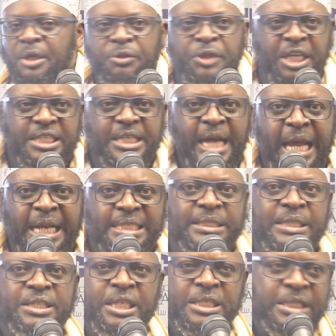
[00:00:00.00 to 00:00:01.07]
These girls,
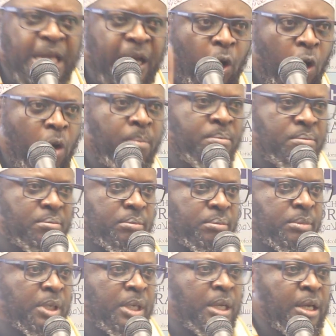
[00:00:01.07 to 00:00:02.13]
this is their home.
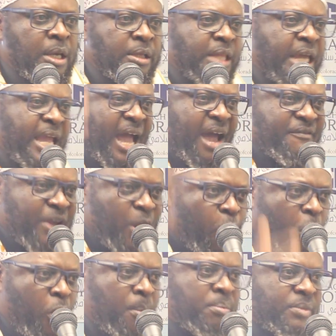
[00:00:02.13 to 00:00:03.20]
They have a
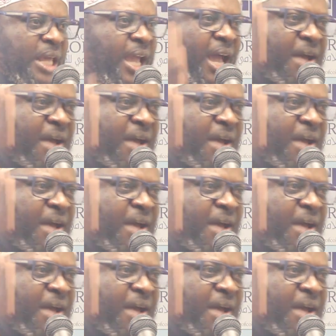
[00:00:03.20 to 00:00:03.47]
home, they